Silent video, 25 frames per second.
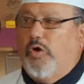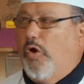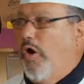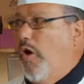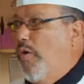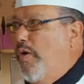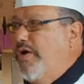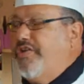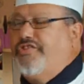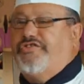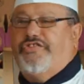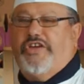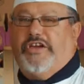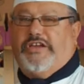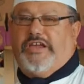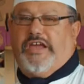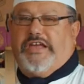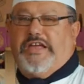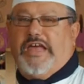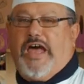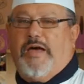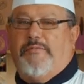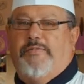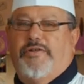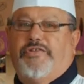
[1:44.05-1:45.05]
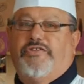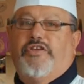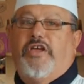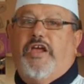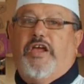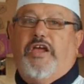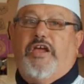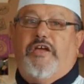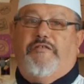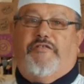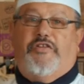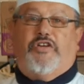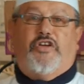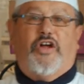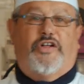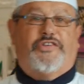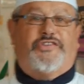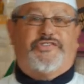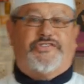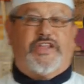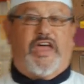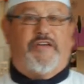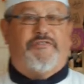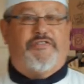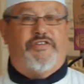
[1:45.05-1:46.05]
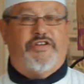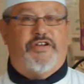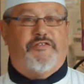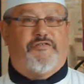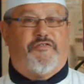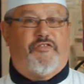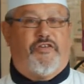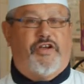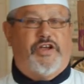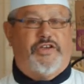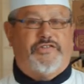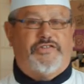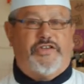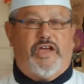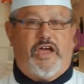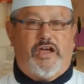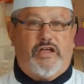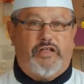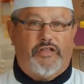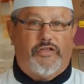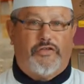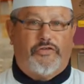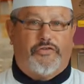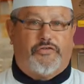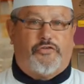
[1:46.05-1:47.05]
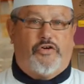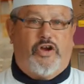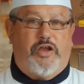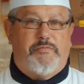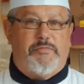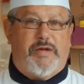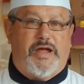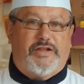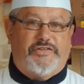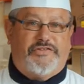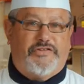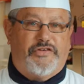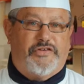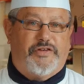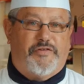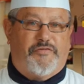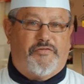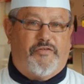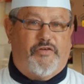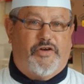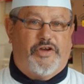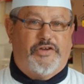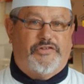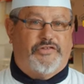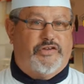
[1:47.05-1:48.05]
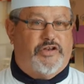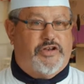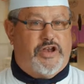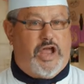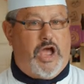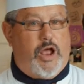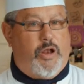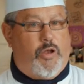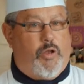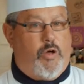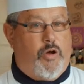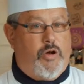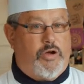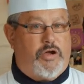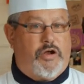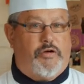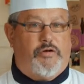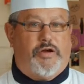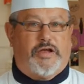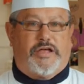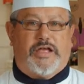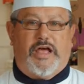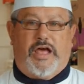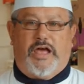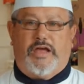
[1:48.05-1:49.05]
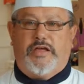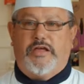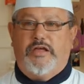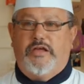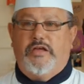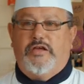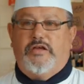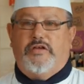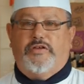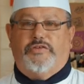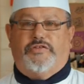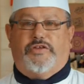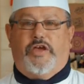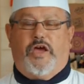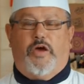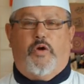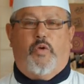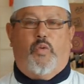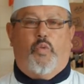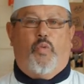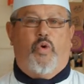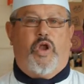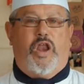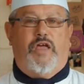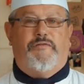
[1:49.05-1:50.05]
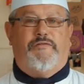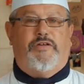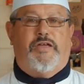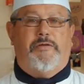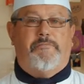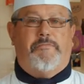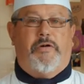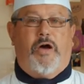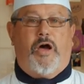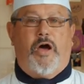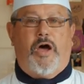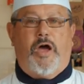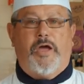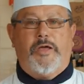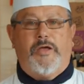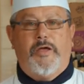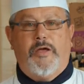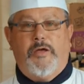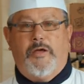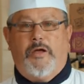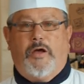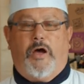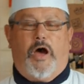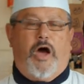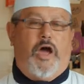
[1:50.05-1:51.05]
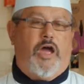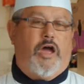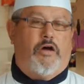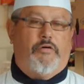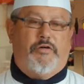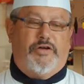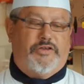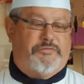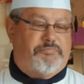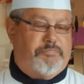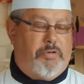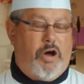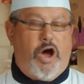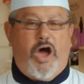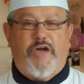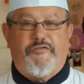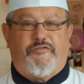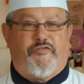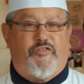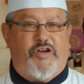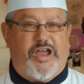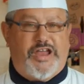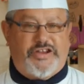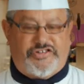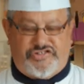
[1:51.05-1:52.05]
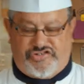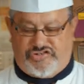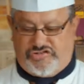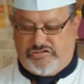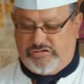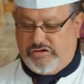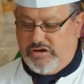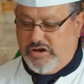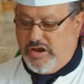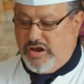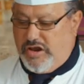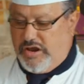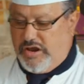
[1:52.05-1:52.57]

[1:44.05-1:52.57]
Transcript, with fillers: Always check your cupboards. If you've got stuff in the freezer, three months in the freezer, no longer, okay? So whatever you buy, I always buy fresh.